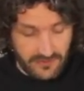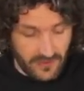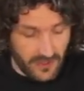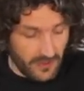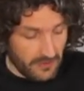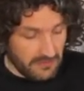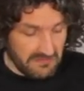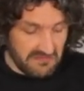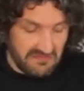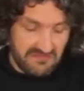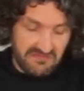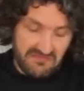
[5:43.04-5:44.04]
fall,
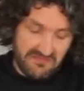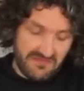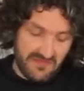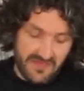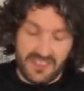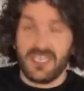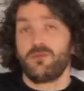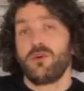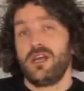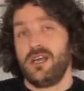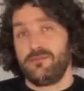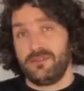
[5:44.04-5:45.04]
it
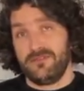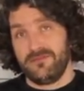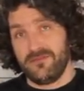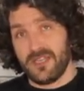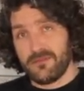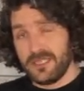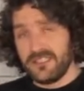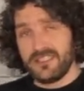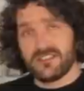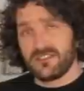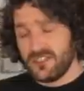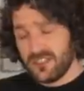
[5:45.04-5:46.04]
will happen. I mean, these are